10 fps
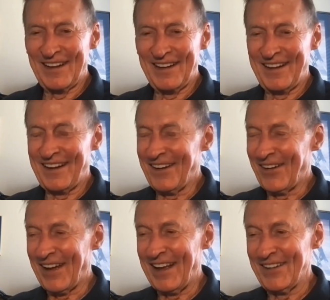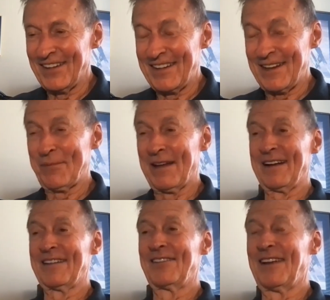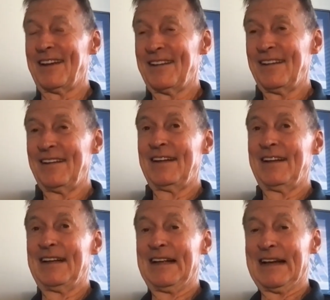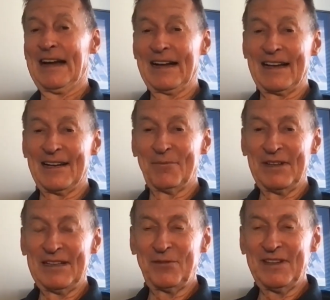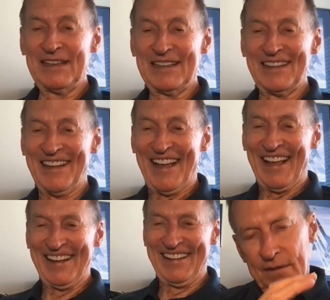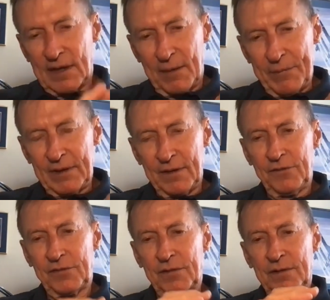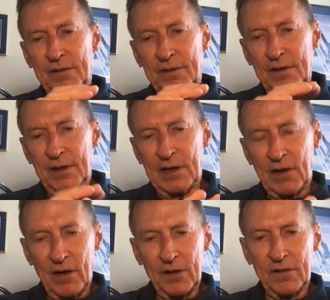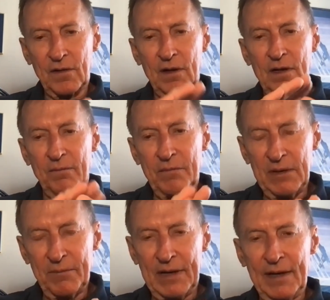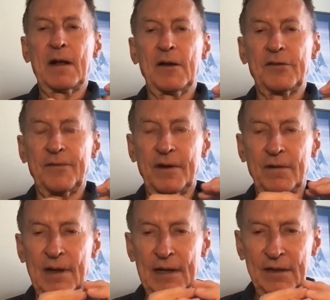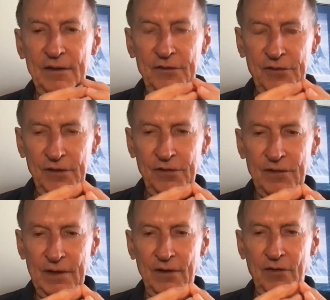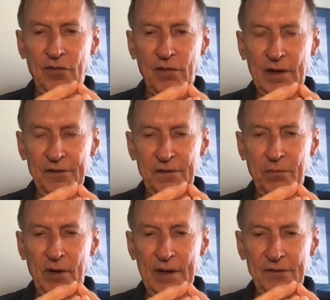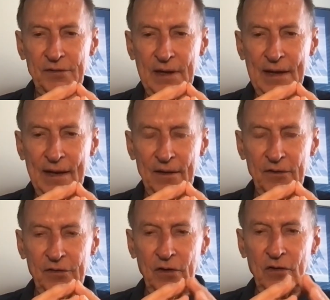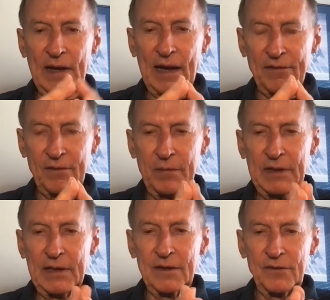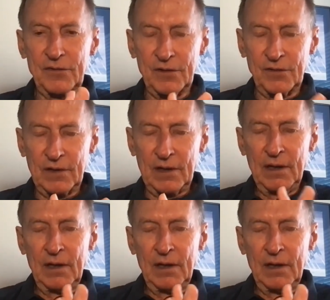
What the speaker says: I had to kick back and say, I can't believe we did that. Competence, character, commitment. Because if you're not consistent, trust breaks down. So you have to be consistent.